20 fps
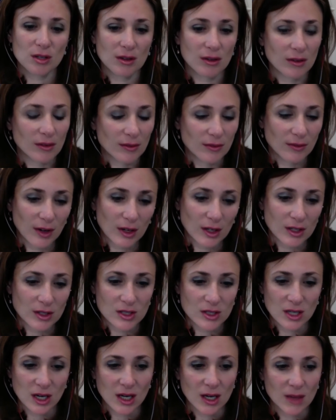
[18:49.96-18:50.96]
a very
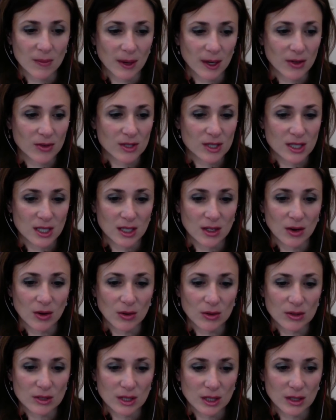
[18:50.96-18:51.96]
good study by Kristina
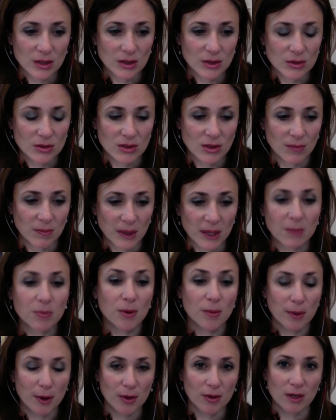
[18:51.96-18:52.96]
Olson, who's a big
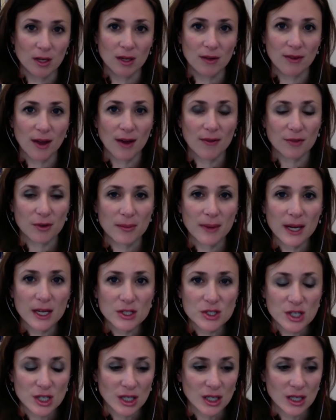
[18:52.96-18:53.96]
proponent of
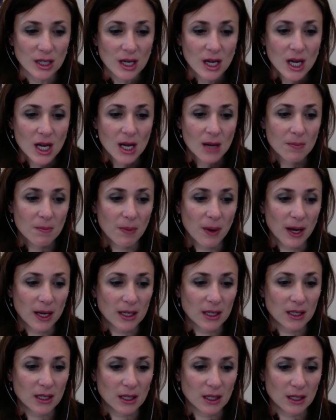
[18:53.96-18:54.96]
affirmation,
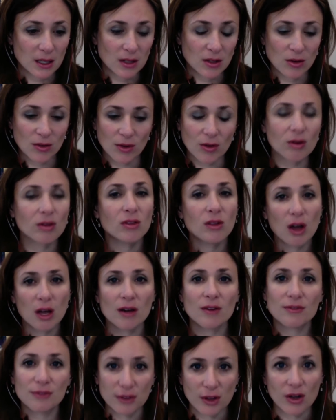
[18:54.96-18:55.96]
but you know there are a lot
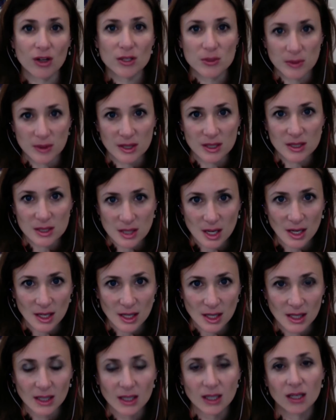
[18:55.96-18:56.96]
of flaws with the
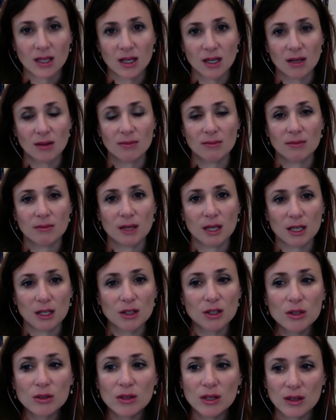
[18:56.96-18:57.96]
study, um,
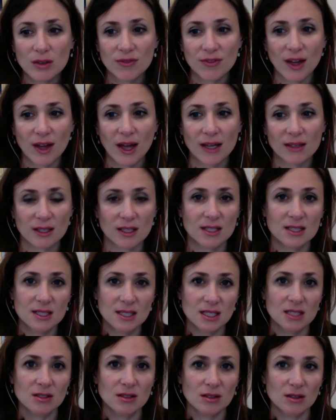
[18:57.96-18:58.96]
including the fact that it
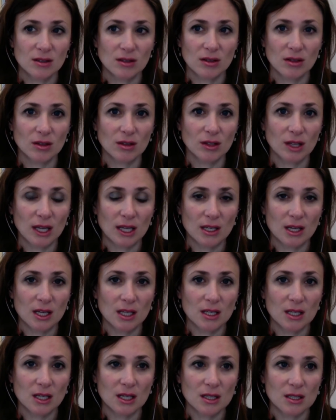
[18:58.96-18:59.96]
didn't. It,
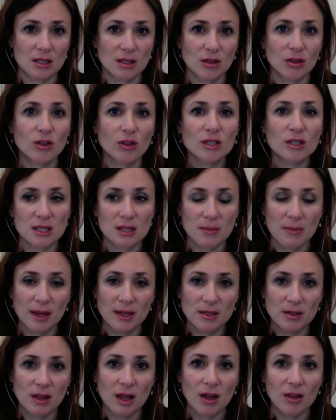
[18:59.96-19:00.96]
it, it looked at the
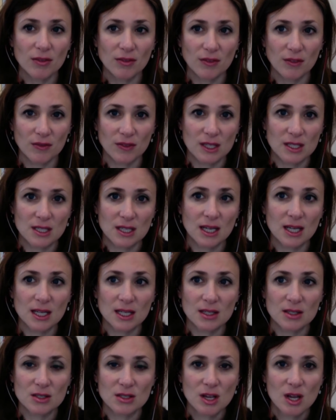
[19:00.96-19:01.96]
mental health of these
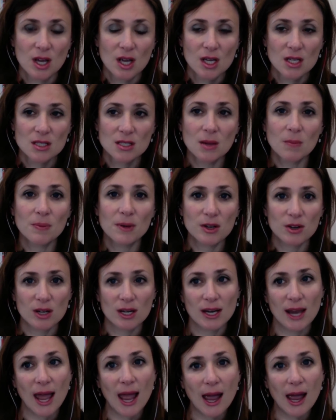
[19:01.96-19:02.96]
kids some
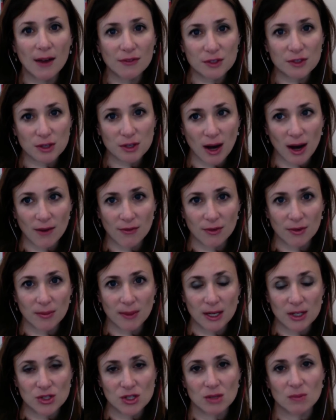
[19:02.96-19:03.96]
period after
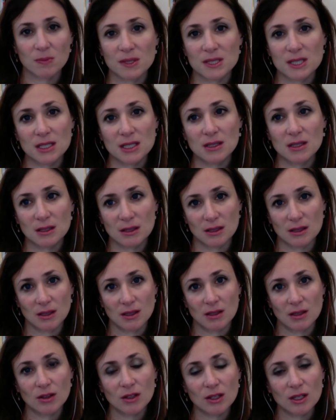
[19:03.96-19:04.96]
affirmation, didn't
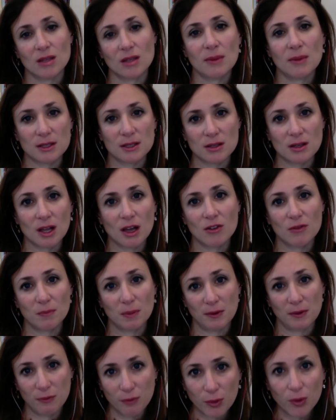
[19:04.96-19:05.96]
look at the mental health
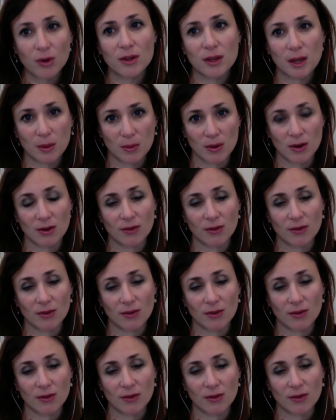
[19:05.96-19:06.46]
before they were